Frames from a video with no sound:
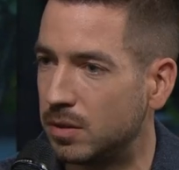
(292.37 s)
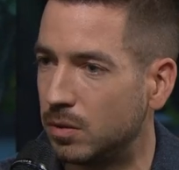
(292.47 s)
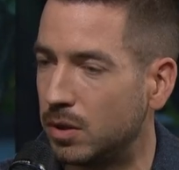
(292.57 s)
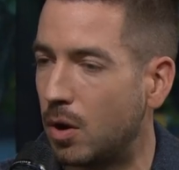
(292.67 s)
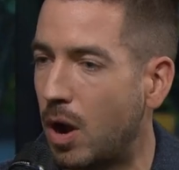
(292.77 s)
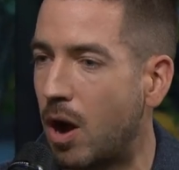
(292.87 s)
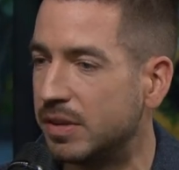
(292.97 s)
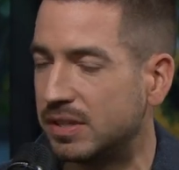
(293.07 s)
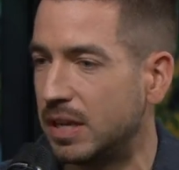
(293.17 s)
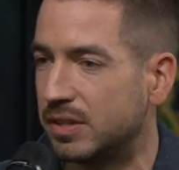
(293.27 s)
You know,
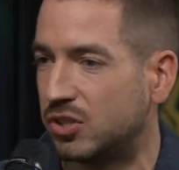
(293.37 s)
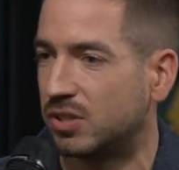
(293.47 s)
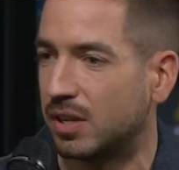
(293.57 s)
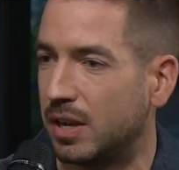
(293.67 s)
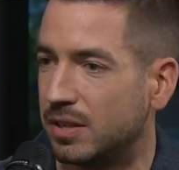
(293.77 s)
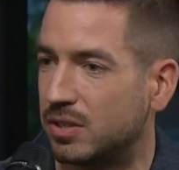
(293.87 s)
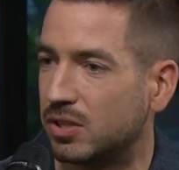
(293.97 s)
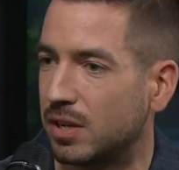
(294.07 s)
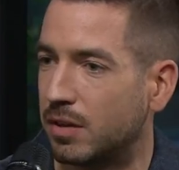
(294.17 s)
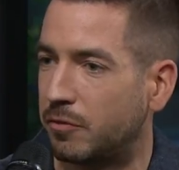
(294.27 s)
obviously it's just a it's just
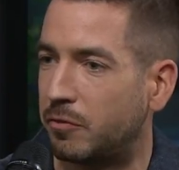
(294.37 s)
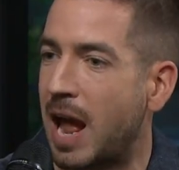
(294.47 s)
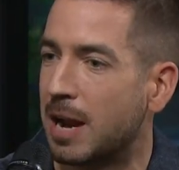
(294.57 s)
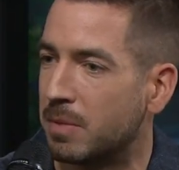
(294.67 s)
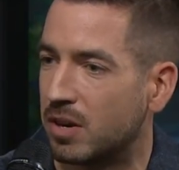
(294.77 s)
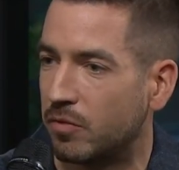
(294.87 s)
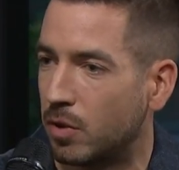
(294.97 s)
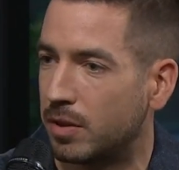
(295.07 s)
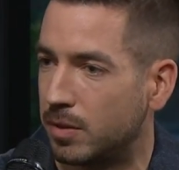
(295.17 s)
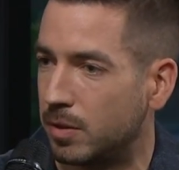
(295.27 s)
a fragment of
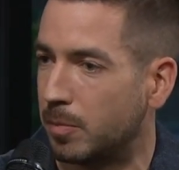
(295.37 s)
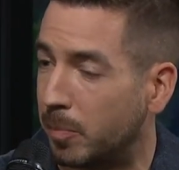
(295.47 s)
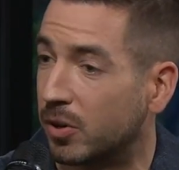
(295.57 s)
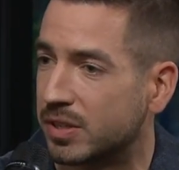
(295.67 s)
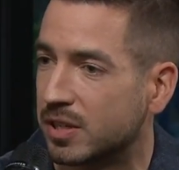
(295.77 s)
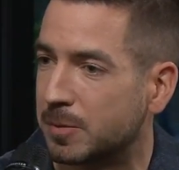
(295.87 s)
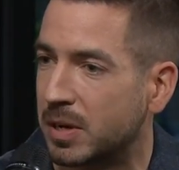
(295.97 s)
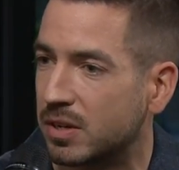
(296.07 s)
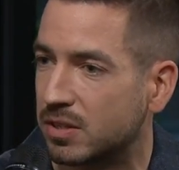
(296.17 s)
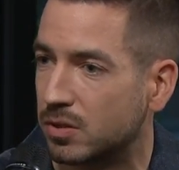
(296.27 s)
what the person
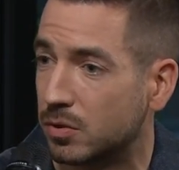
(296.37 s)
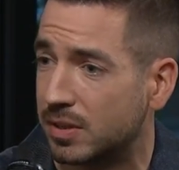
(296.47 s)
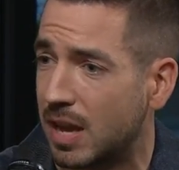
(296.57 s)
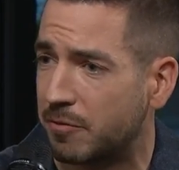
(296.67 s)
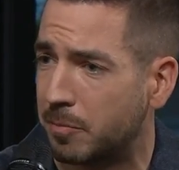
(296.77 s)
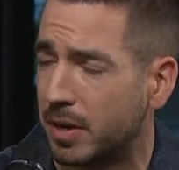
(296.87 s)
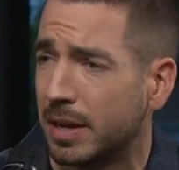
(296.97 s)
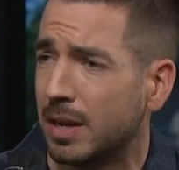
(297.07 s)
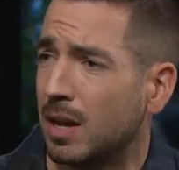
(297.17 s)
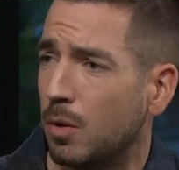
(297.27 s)
experiences who's yeah. deaf. But
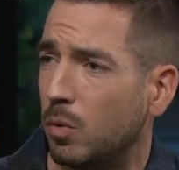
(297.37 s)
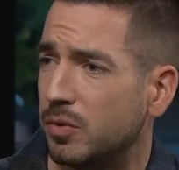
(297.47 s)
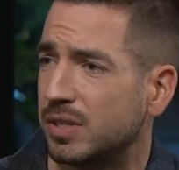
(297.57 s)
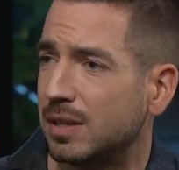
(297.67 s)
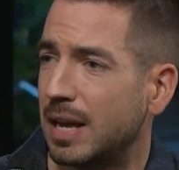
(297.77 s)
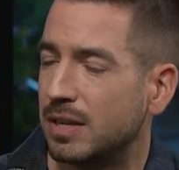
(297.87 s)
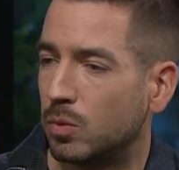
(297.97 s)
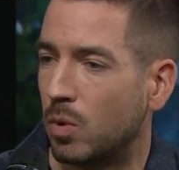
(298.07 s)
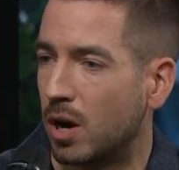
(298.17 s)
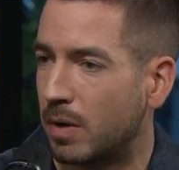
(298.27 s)
what was it like to
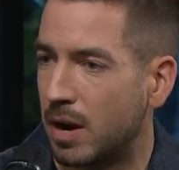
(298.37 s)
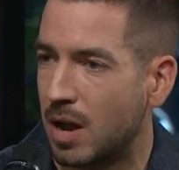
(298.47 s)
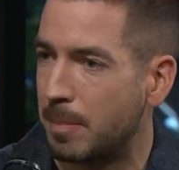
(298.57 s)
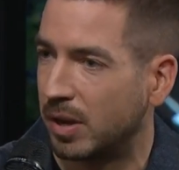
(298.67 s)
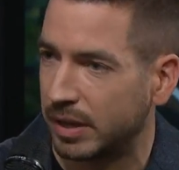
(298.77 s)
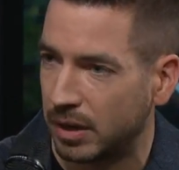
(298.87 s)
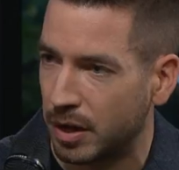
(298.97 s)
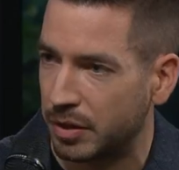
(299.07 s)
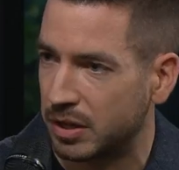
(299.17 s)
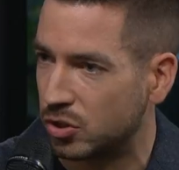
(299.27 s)
walk around and not be able to hear
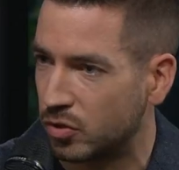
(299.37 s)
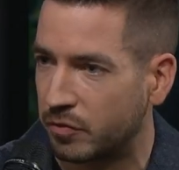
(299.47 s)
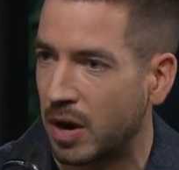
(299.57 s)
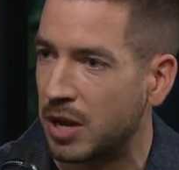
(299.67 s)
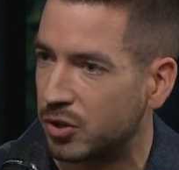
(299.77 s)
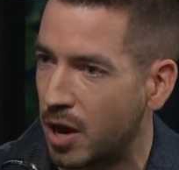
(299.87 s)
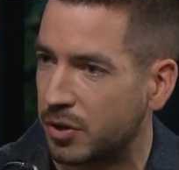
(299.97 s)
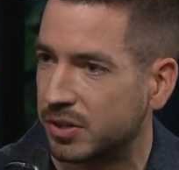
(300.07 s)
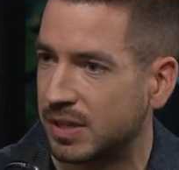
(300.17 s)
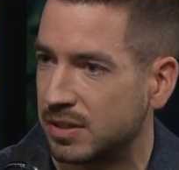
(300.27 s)
anything? Did you find your
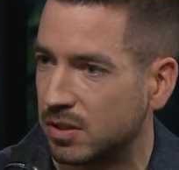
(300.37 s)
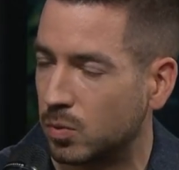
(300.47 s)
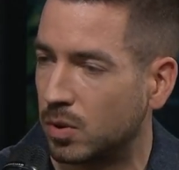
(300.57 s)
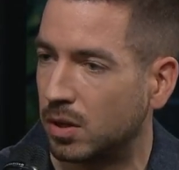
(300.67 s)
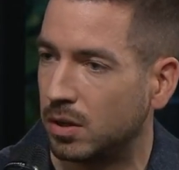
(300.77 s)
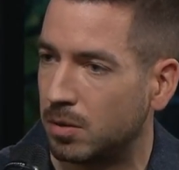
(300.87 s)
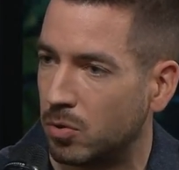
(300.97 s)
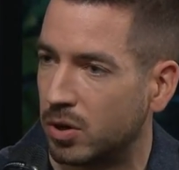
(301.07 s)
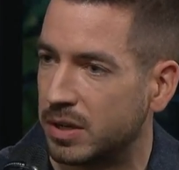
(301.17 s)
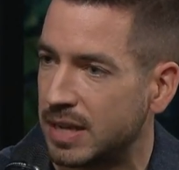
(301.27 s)
other senses were a little
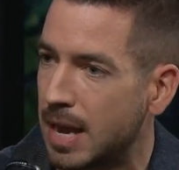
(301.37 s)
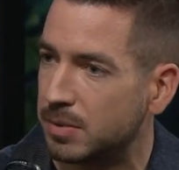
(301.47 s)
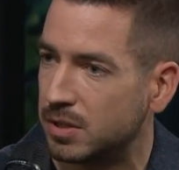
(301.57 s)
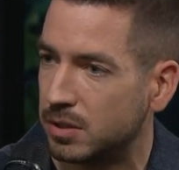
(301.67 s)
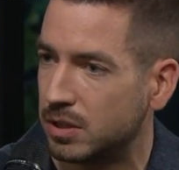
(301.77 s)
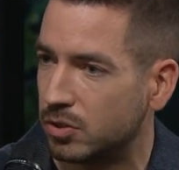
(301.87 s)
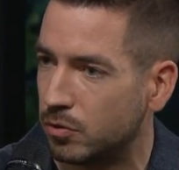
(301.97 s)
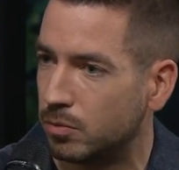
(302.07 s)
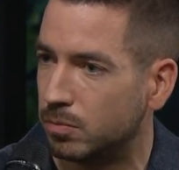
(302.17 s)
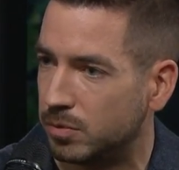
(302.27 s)
more adept? Did
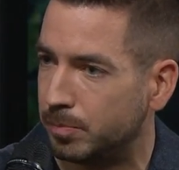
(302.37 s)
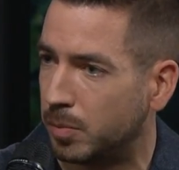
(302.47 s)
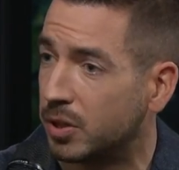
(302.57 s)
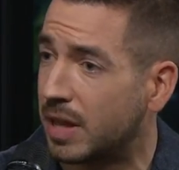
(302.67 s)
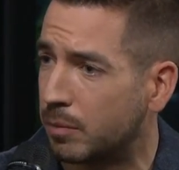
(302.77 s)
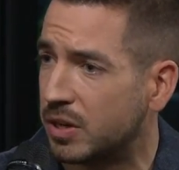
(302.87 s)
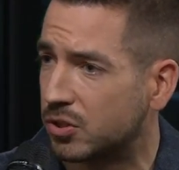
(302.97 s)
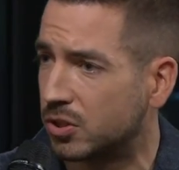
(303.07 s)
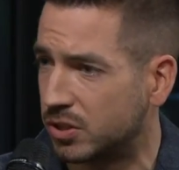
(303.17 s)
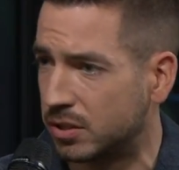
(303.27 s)
you put that
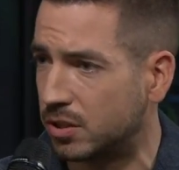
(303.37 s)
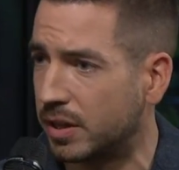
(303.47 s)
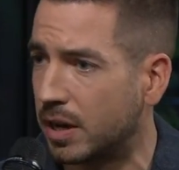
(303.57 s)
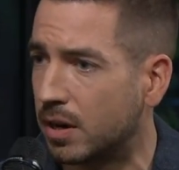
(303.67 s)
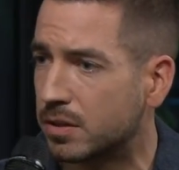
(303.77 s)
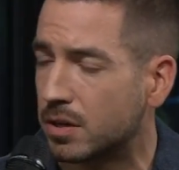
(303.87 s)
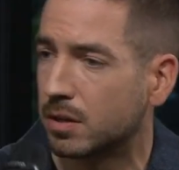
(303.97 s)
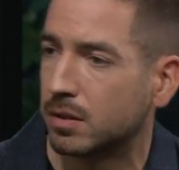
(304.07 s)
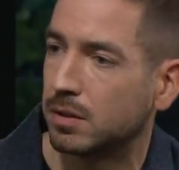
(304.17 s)
research into the character?